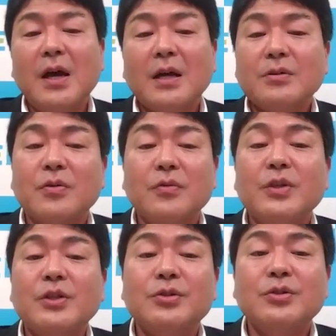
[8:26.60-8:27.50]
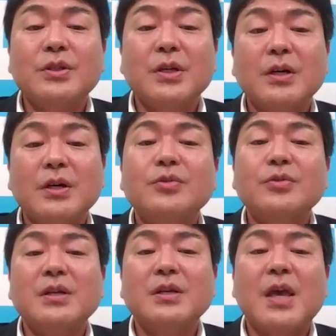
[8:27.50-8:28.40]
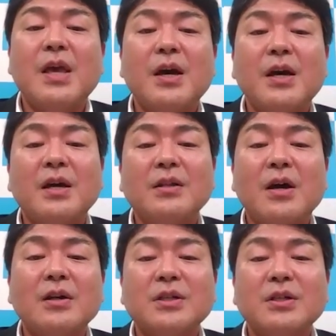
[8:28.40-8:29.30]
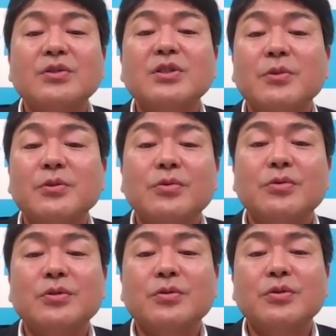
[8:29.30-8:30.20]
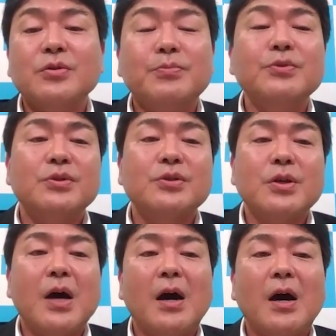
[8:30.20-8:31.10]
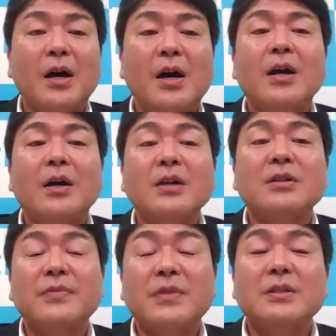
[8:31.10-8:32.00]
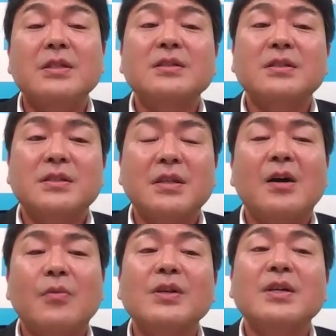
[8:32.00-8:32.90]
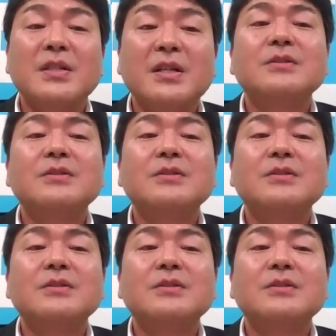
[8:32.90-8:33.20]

So we should utilize AI and other usable tools to boost IR activities. That's what I think.